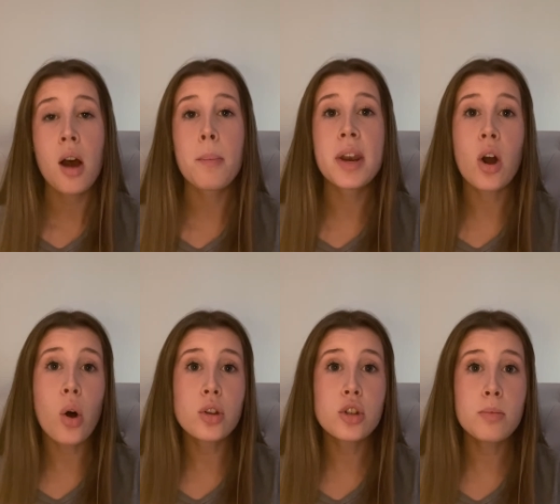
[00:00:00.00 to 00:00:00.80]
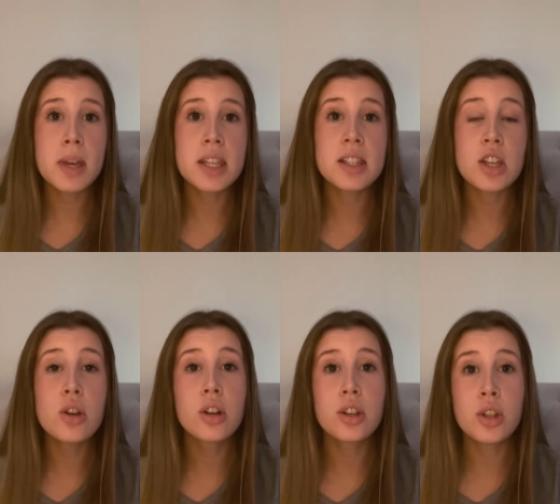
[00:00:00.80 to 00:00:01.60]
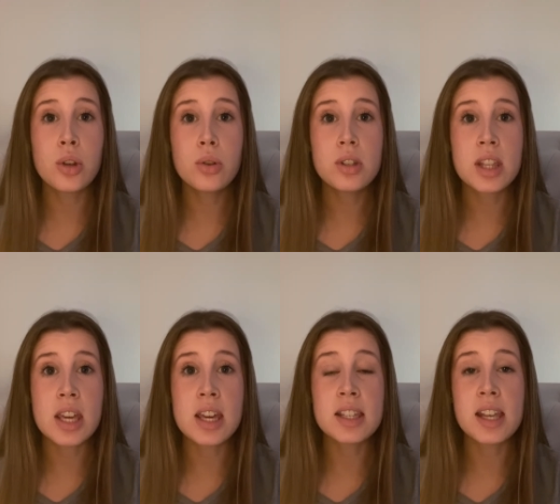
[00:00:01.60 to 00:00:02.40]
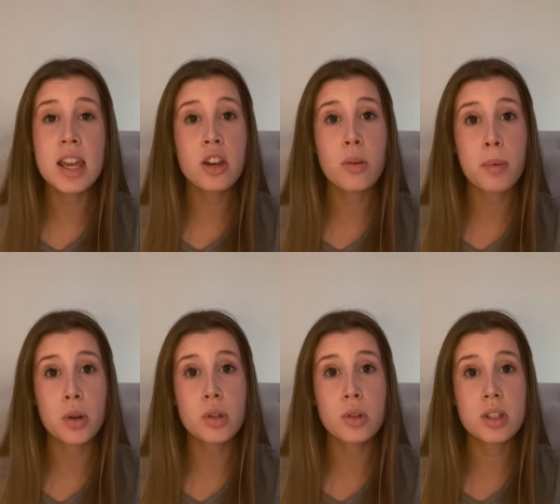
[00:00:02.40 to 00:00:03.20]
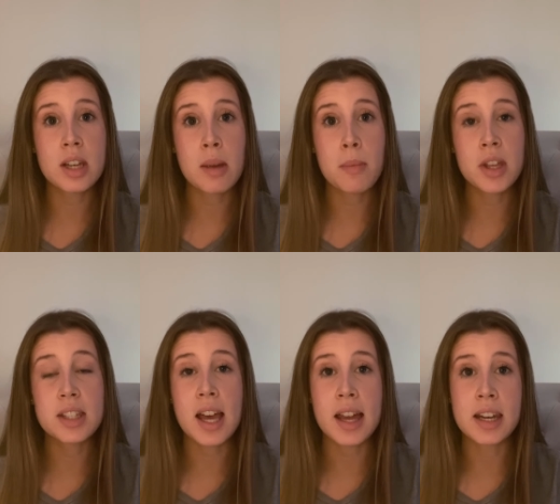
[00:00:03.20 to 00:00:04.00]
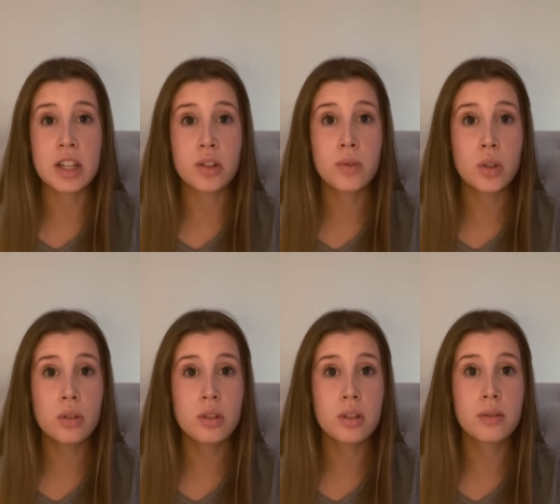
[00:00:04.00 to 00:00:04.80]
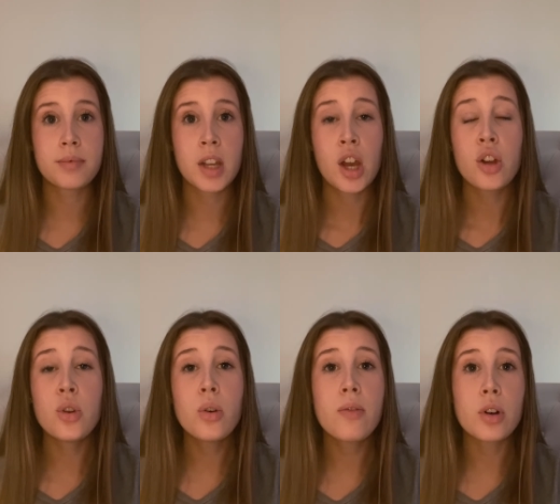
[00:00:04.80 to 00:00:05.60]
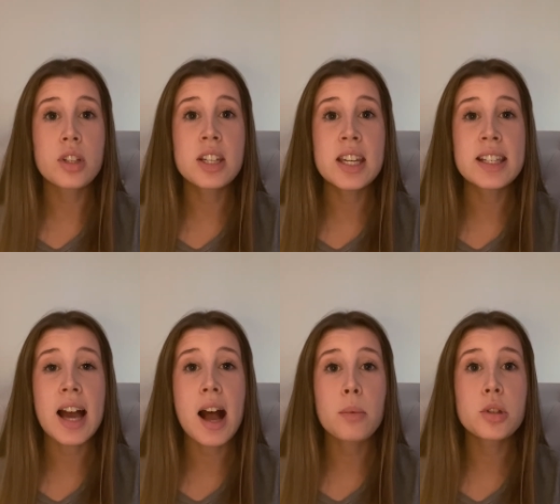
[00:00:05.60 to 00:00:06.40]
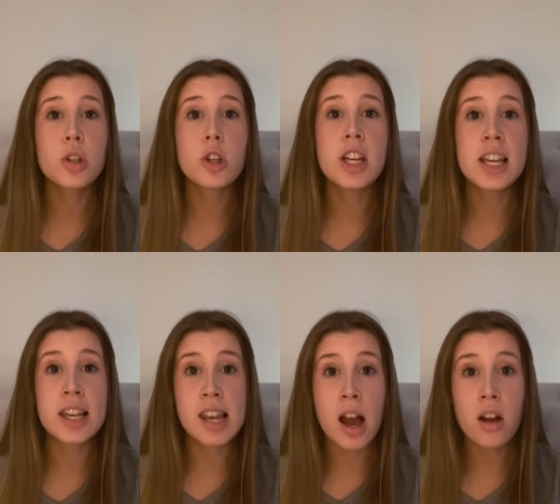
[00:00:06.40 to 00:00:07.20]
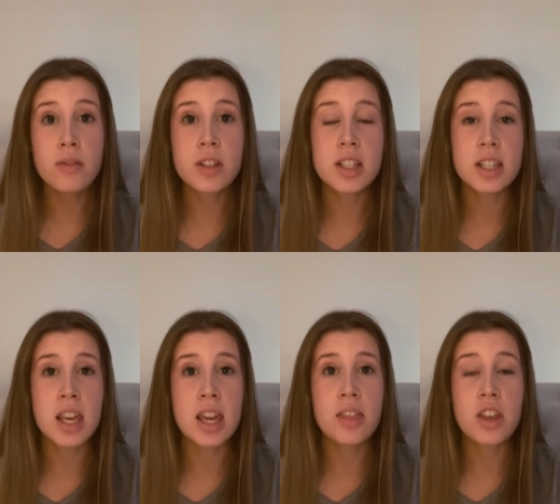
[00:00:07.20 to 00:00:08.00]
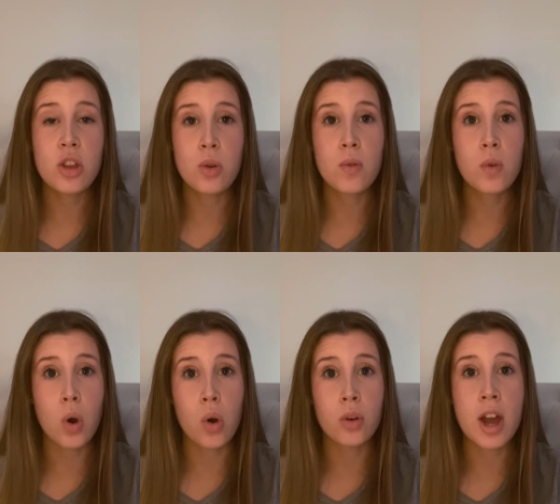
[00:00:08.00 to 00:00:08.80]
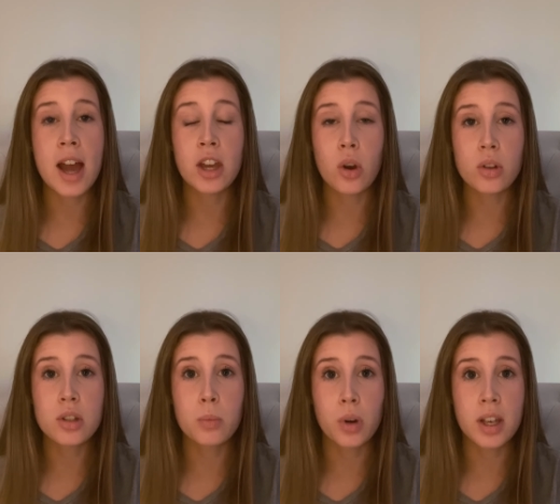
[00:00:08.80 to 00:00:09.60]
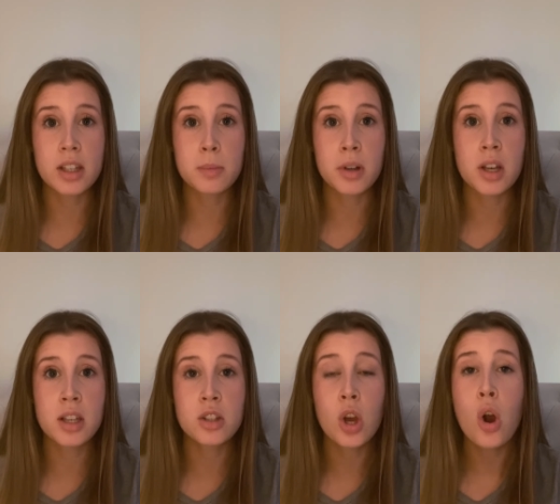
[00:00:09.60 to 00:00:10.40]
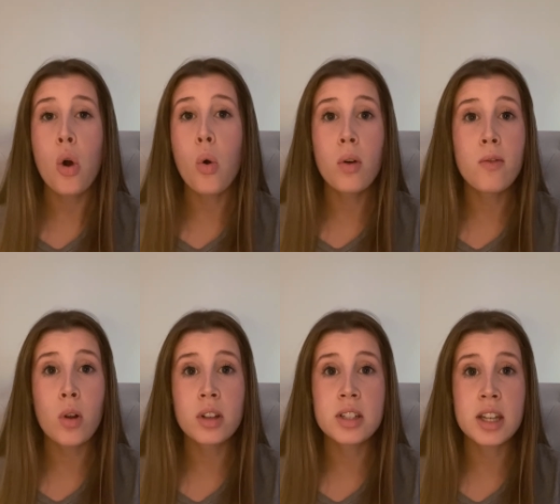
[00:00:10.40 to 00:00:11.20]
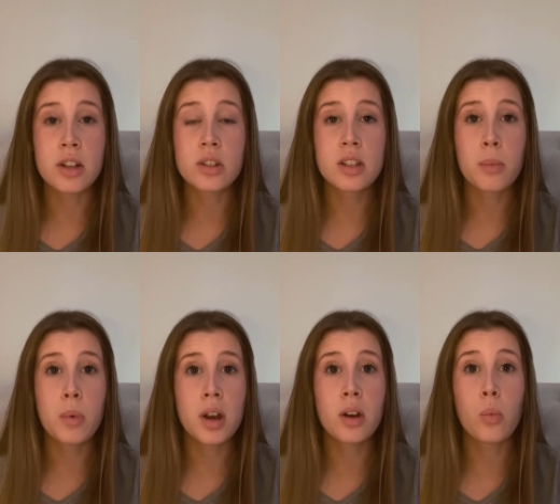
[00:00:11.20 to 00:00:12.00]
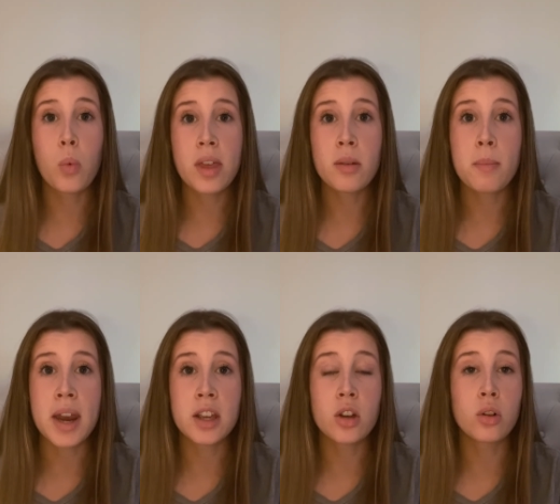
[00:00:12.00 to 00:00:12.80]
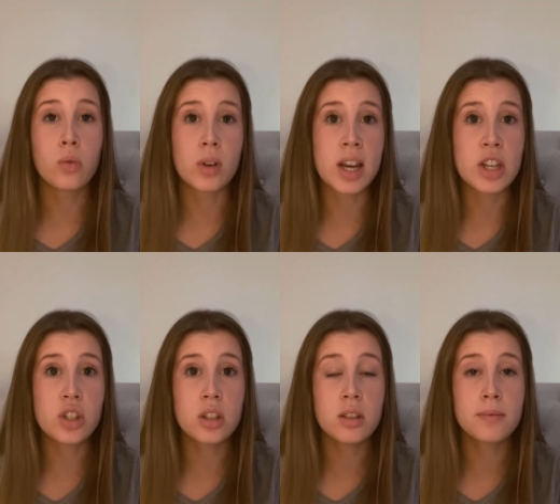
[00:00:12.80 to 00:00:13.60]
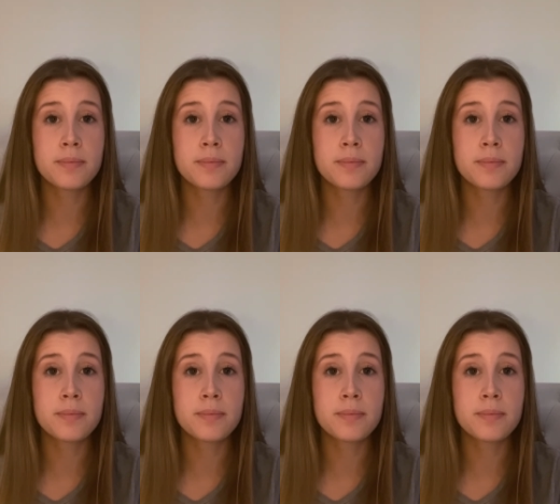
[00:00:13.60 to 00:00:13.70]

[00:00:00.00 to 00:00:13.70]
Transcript: but it also means that you can use these in your personal statements and interviews. Universities absolutely love to see that you've gone and got some work experience or volunteered somewhere with a medical relation.